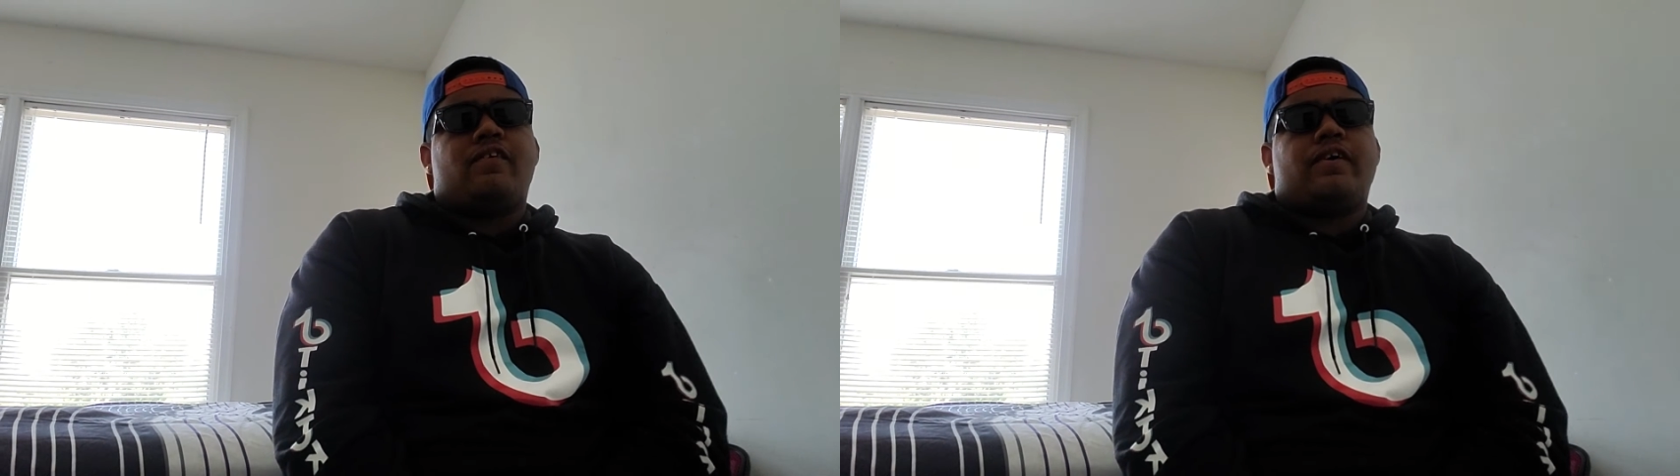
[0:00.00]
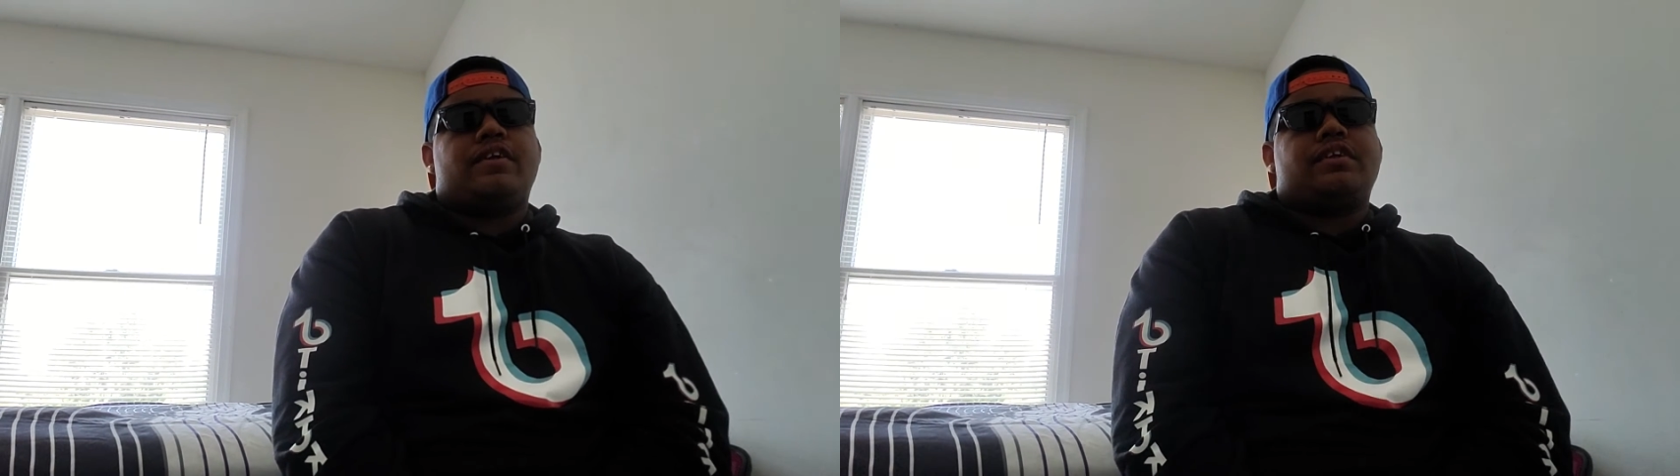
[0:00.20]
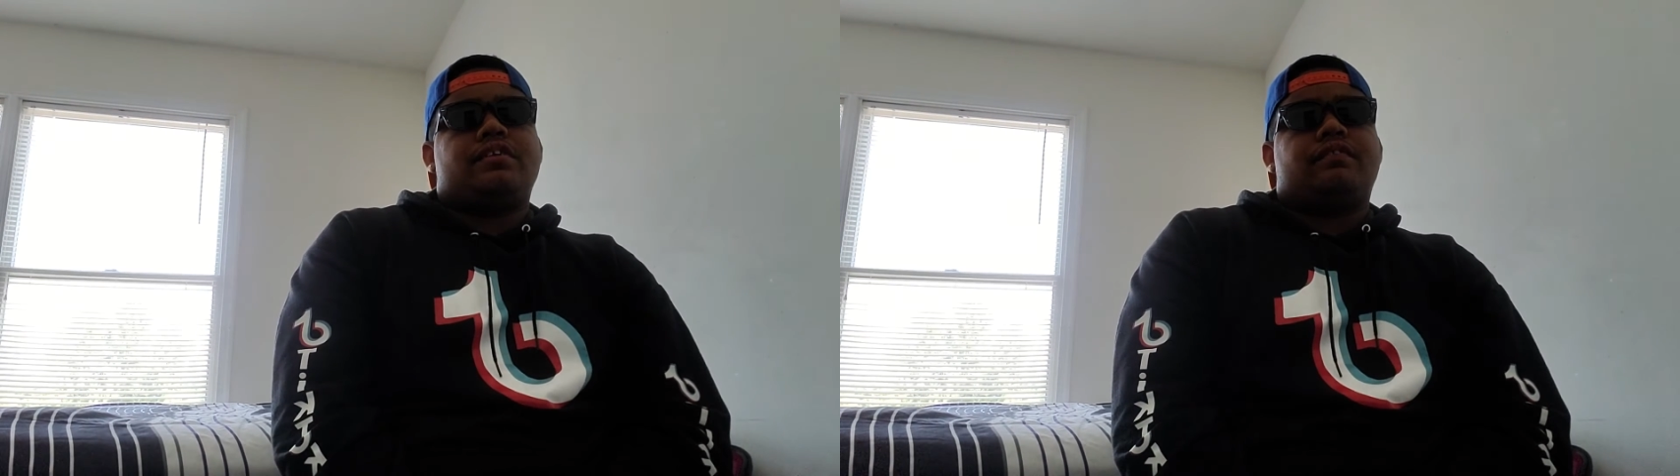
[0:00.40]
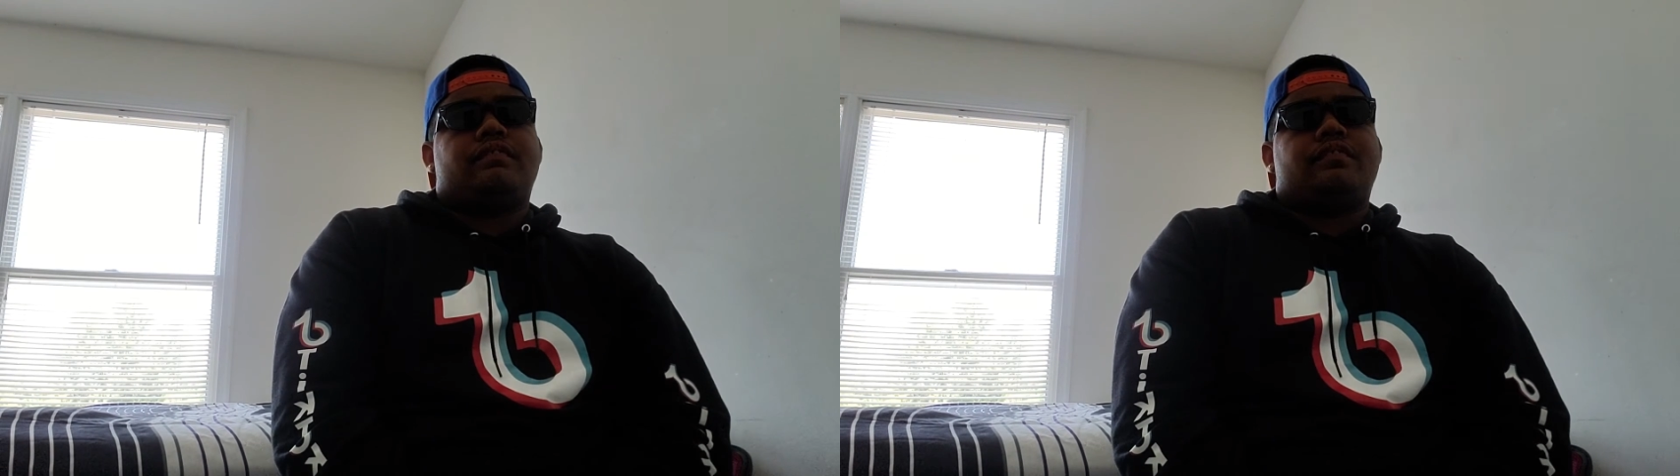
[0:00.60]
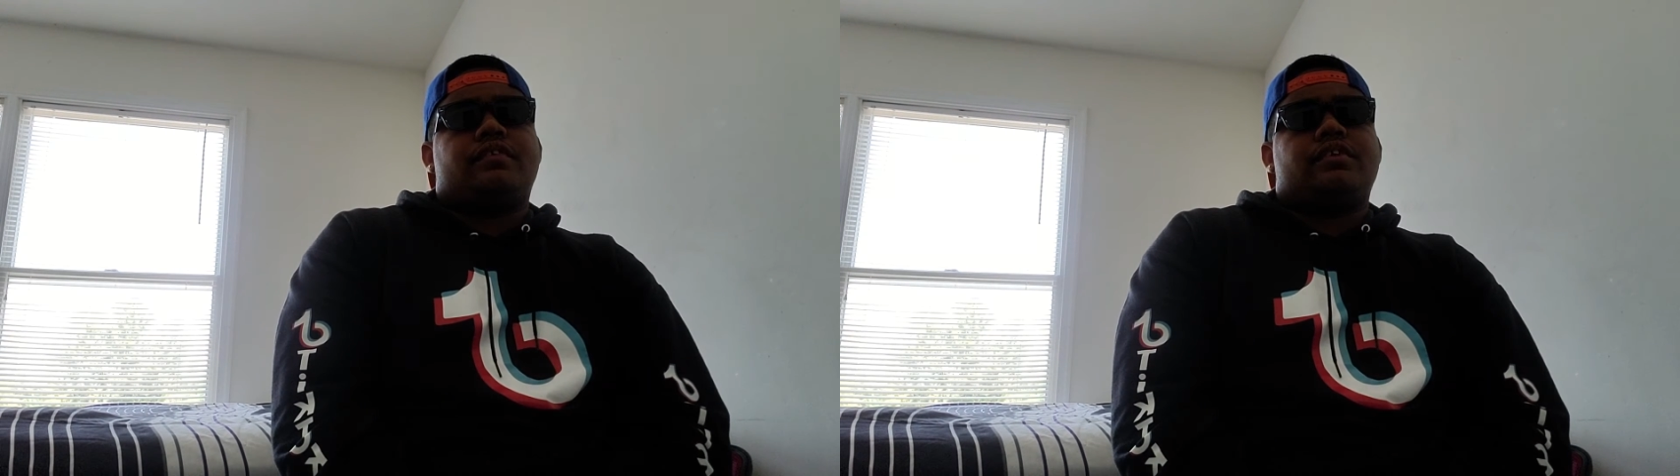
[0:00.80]
on
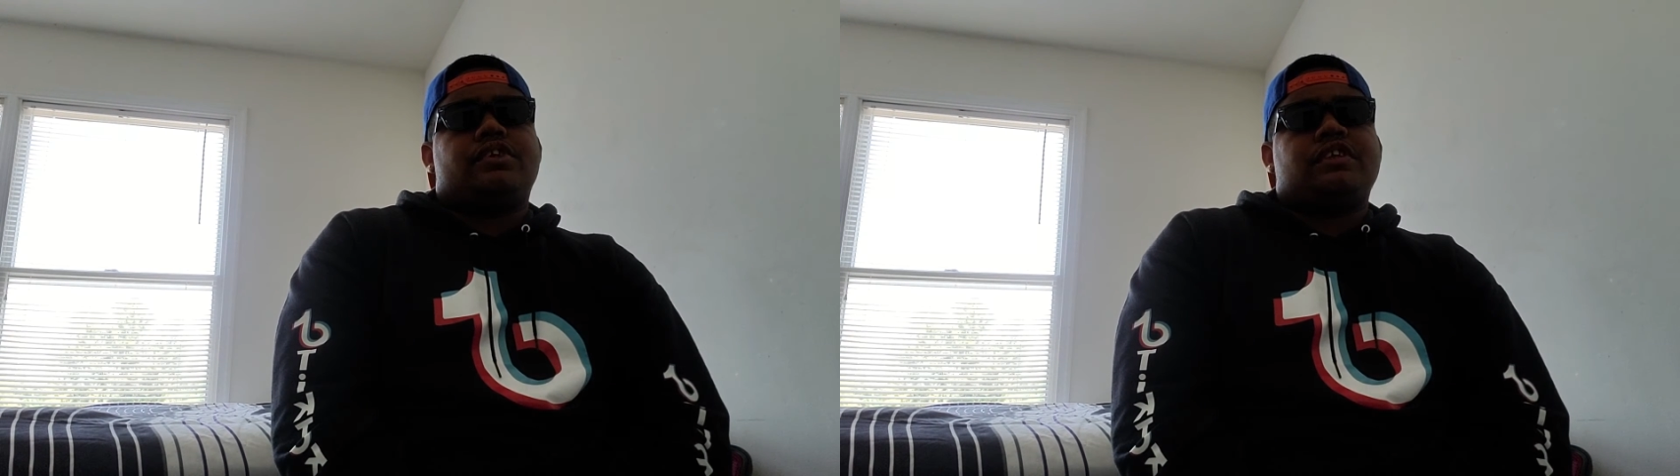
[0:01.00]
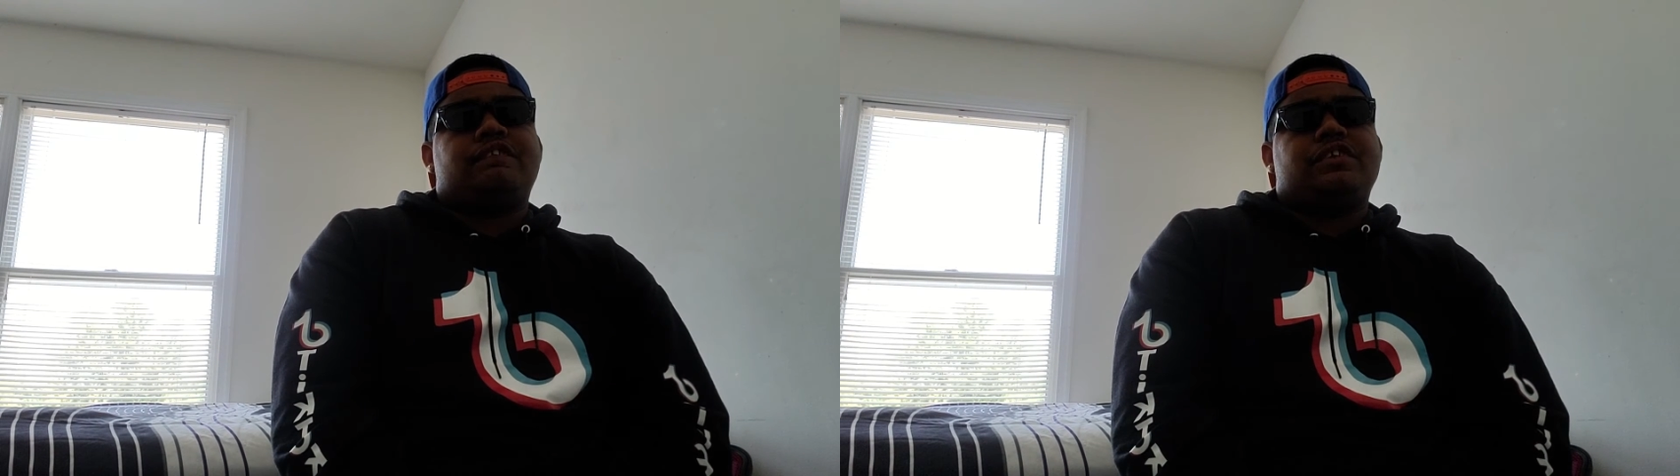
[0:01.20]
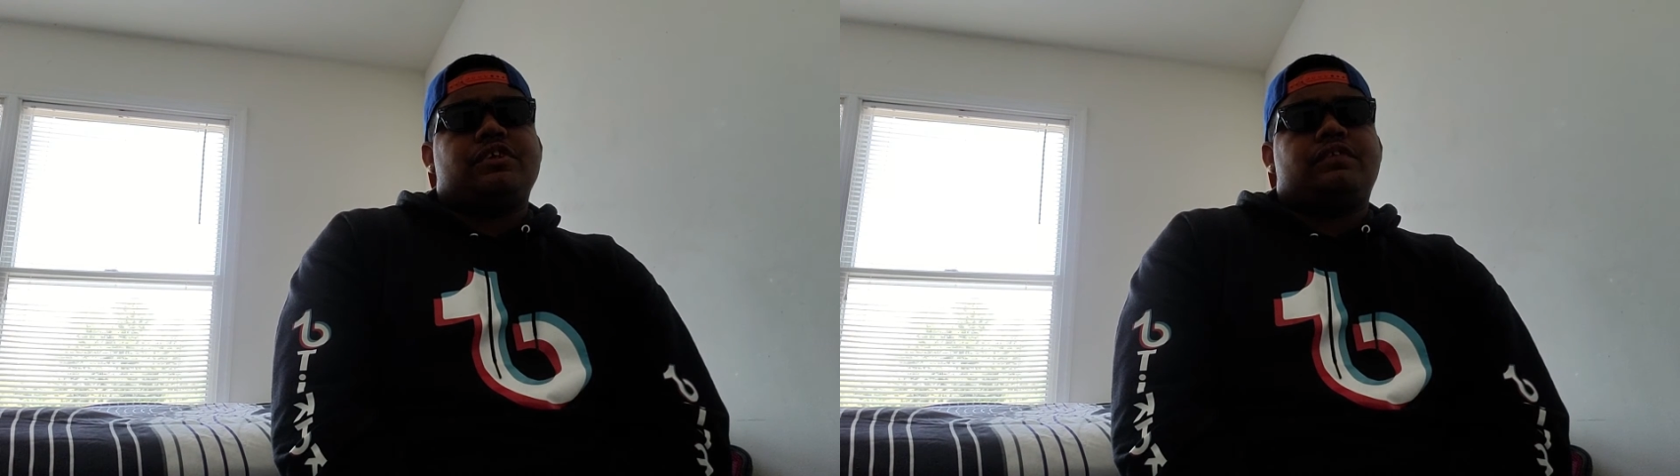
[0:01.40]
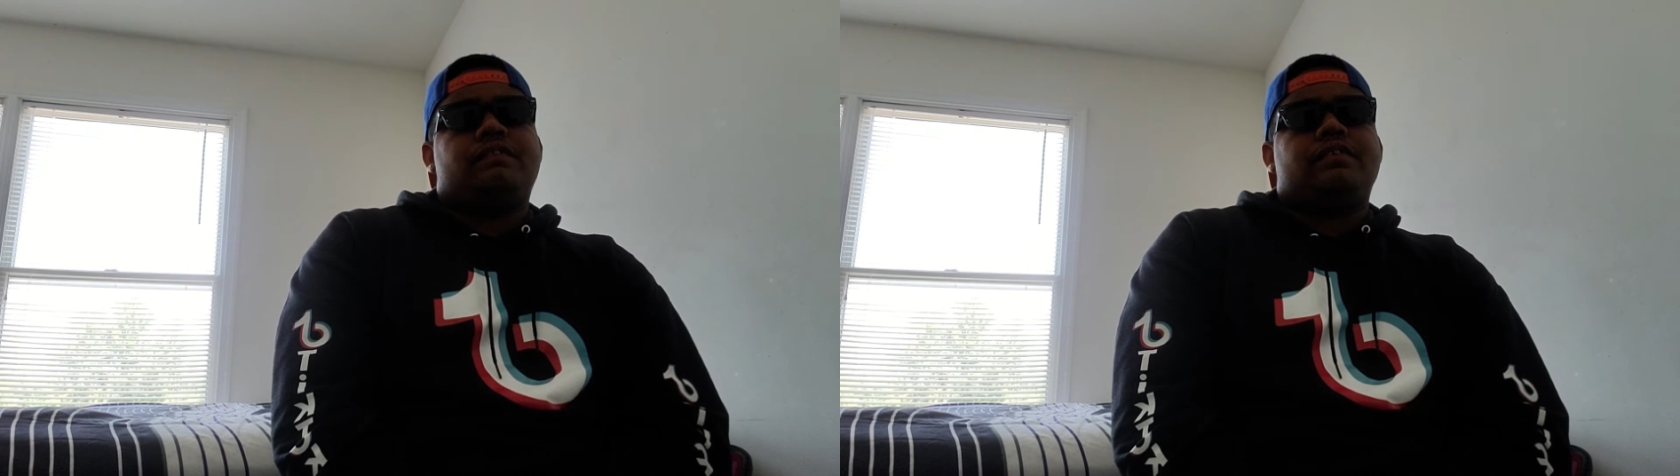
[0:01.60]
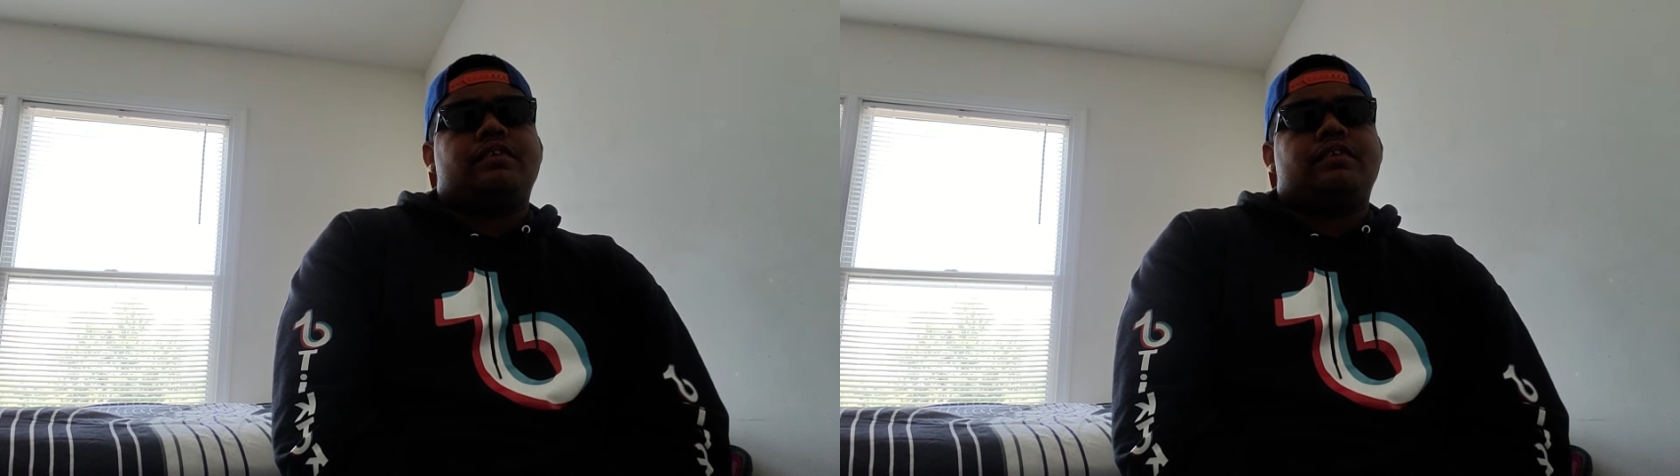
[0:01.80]
YouTube